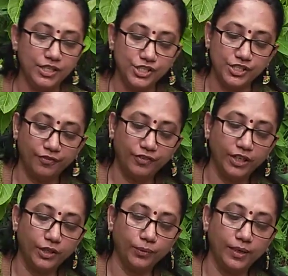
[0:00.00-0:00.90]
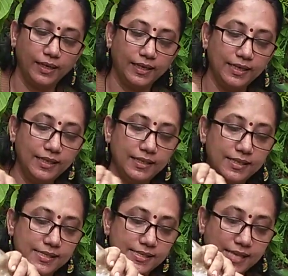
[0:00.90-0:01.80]
shift it to a little
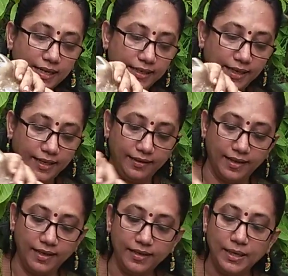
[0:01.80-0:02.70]
sunny area,